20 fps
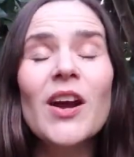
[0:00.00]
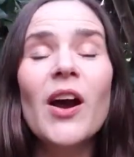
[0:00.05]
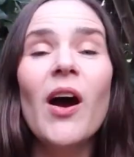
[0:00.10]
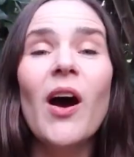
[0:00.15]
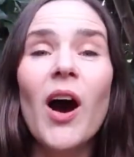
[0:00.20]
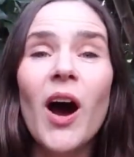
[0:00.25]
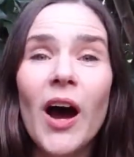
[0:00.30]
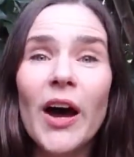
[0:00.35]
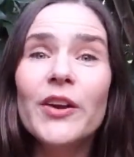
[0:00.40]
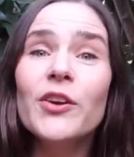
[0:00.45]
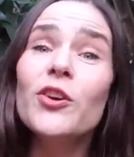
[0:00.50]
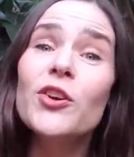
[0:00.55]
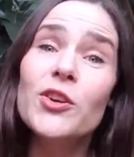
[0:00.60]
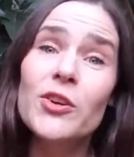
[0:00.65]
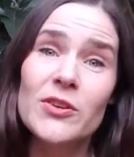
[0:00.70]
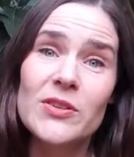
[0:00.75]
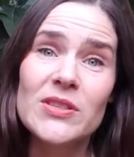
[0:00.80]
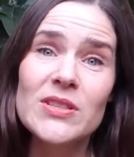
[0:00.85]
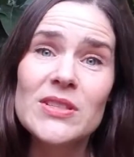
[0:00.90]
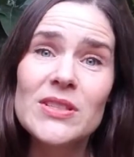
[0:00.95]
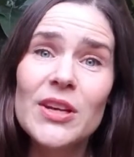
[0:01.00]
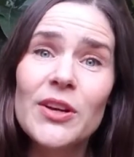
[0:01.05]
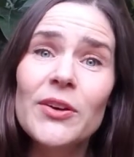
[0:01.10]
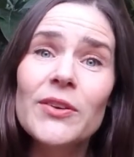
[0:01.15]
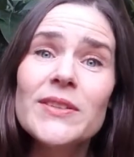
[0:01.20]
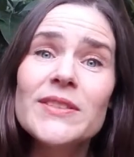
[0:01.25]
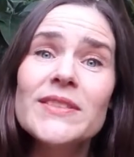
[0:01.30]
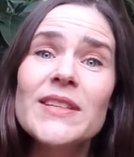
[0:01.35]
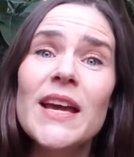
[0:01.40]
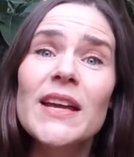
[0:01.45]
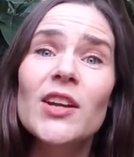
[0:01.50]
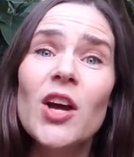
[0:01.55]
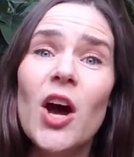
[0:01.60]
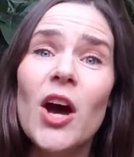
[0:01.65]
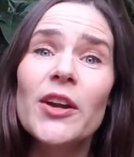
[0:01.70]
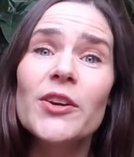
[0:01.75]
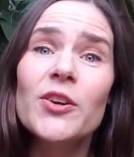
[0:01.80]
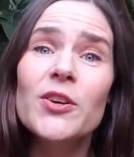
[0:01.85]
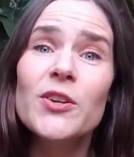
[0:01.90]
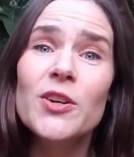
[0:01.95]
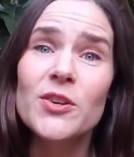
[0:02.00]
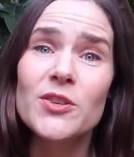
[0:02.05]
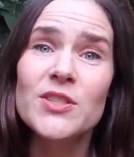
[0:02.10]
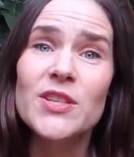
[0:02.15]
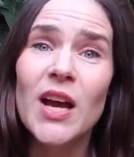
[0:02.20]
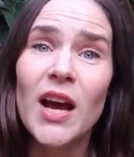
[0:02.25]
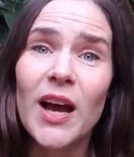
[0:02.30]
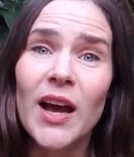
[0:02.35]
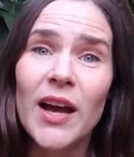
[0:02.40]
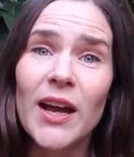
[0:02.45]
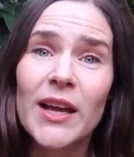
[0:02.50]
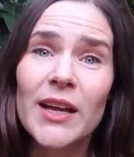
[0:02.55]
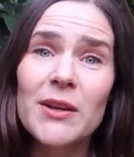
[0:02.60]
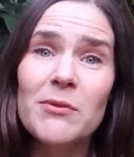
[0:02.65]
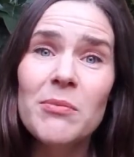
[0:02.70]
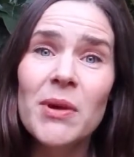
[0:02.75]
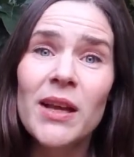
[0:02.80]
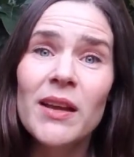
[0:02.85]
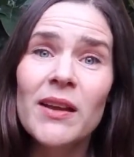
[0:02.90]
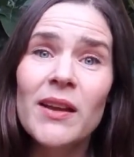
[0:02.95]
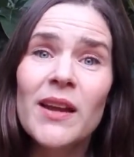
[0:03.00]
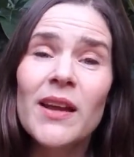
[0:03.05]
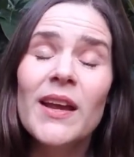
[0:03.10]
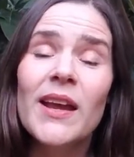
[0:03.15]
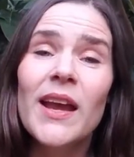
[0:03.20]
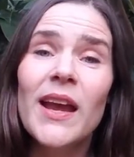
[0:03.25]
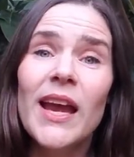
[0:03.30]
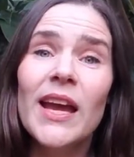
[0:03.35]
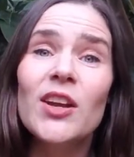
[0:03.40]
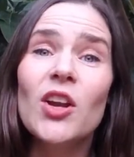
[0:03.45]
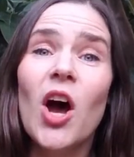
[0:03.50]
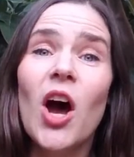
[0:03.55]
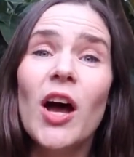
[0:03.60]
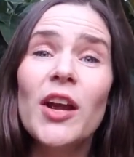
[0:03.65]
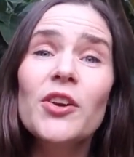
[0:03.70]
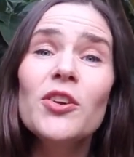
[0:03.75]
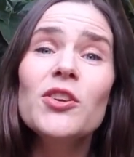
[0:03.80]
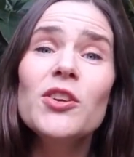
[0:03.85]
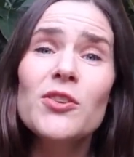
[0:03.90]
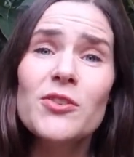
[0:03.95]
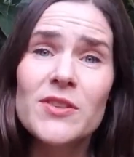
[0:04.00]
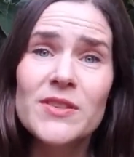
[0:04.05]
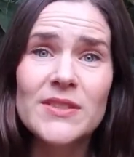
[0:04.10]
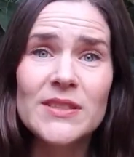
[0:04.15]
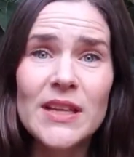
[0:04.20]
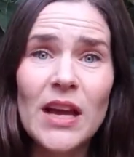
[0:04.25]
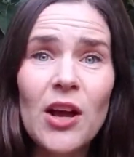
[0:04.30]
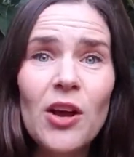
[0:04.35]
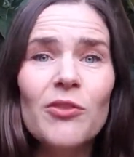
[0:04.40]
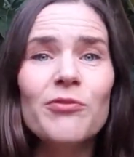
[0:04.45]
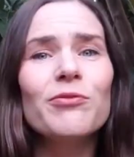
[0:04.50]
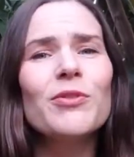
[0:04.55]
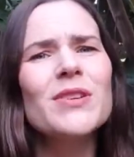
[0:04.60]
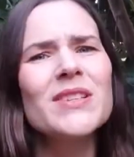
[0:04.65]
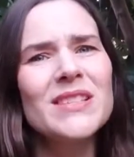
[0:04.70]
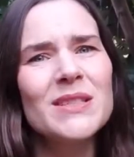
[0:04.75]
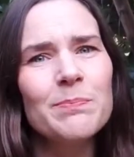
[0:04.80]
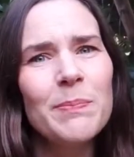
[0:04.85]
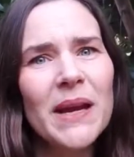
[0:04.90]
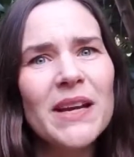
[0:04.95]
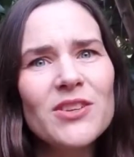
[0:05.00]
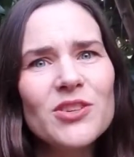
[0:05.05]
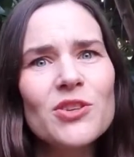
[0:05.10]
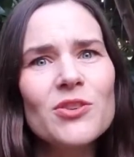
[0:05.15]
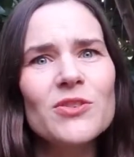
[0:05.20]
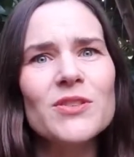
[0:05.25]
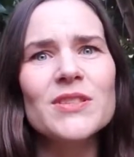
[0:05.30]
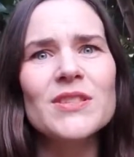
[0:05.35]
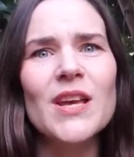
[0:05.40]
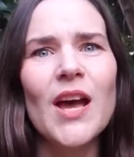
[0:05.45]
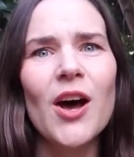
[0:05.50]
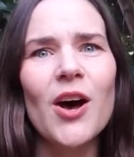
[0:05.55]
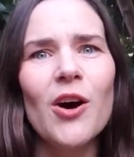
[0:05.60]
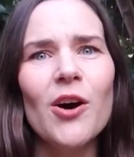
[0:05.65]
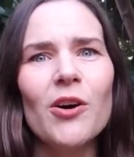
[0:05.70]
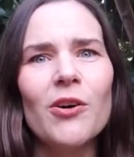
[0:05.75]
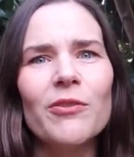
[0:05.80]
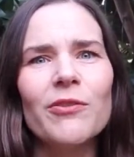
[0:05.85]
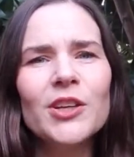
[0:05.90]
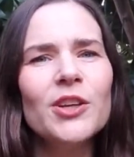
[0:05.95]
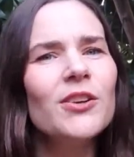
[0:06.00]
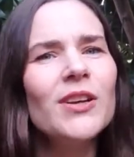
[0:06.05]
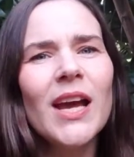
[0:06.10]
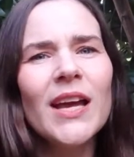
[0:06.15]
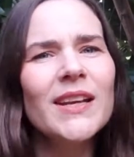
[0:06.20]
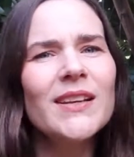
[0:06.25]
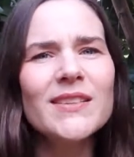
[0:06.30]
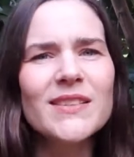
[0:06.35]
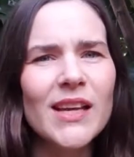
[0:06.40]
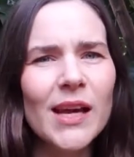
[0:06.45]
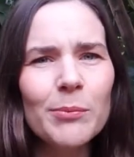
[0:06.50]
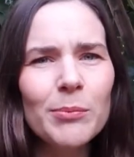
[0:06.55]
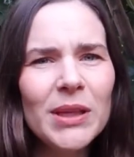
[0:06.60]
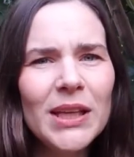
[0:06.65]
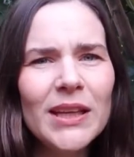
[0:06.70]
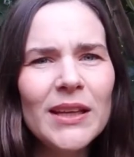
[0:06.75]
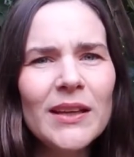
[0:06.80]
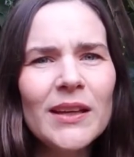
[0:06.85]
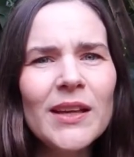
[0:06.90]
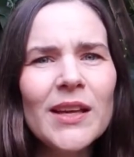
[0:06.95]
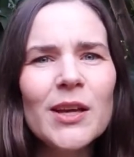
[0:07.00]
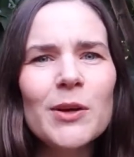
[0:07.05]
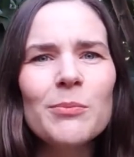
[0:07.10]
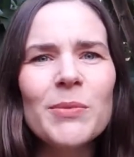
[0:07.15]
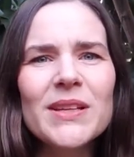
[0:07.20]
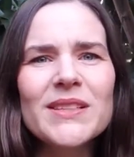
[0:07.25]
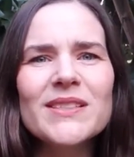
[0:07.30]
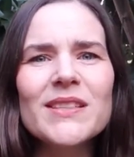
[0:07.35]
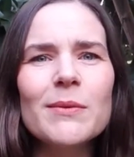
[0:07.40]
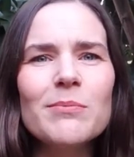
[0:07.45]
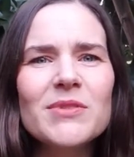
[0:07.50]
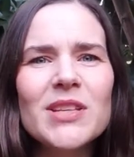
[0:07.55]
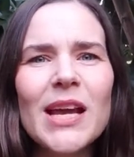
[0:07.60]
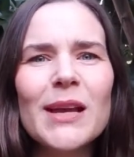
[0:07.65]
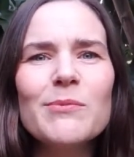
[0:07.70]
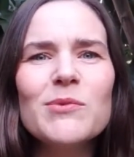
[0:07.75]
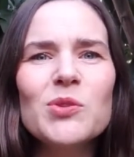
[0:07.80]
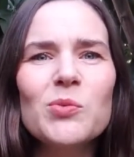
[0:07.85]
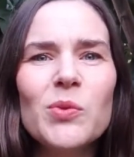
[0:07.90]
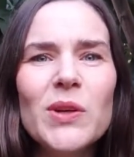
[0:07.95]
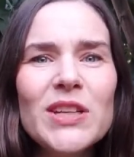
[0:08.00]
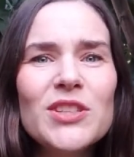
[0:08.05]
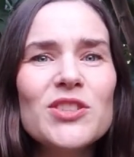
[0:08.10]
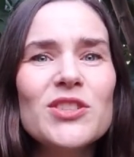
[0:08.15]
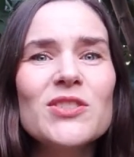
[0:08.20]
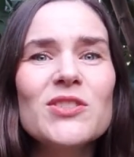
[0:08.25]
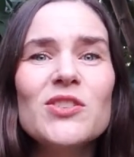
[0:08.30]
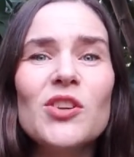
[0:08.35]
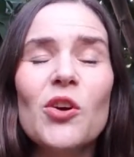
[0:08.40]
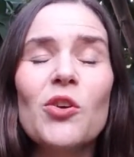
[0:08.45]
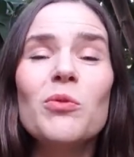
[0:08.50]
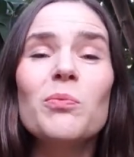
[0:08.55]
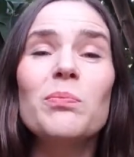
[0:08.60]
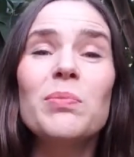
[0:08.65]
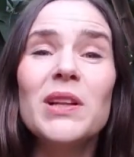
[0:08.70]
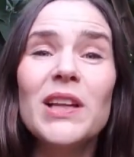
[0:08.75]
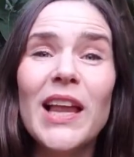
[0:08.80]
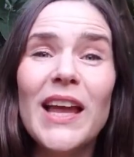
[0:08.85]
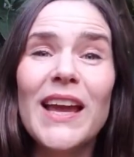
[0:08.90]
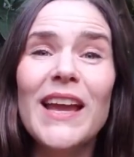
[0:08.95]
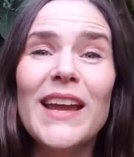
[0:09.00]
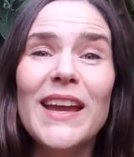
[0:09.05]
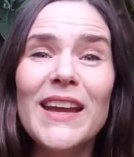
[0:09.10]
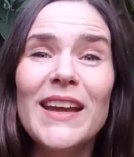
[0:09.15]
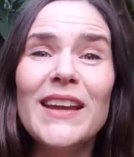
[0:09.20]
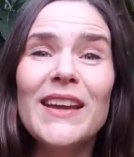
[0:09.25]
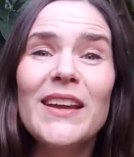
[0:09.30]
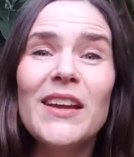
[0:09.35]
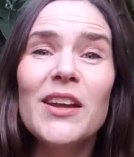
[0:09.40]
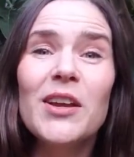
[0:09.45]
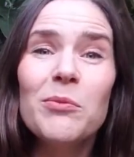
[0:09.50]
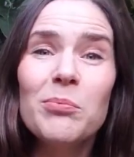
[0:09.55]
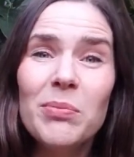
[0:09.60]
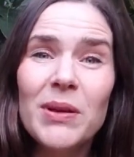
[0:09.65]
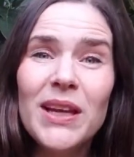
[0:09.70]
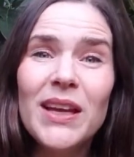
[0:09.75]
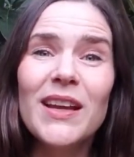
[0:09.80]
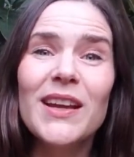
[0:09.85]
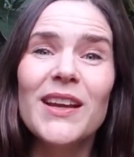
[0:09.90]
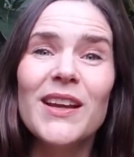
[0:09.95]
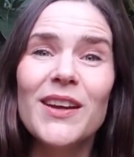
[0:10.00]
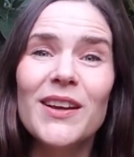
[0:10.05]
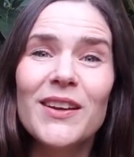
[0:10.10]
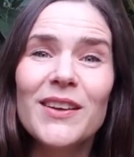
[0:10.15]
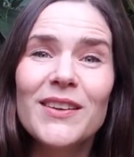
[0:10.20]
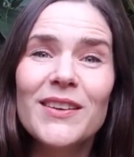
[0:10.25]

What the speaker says: Honor your skill set, honor your time, and honor yourself, respect yourself. You're not a dummy, but sometimes we just don't play big.